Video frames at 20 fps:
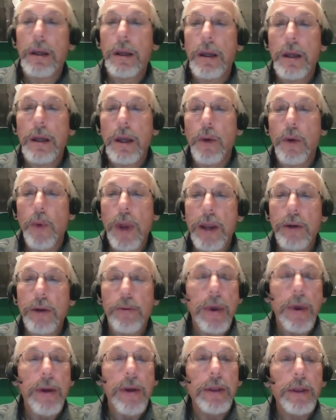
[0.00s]
we can
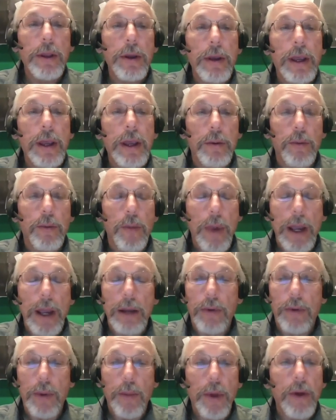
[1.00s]

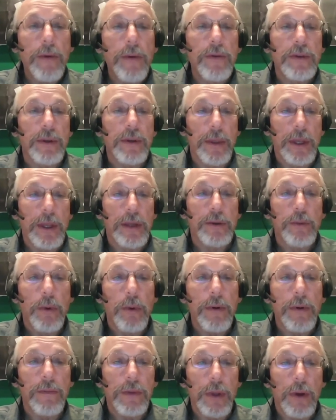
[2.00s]
remove some of these
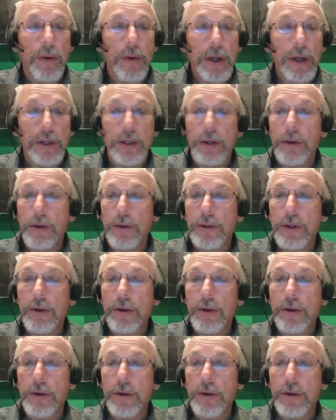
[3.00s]
workflow issues.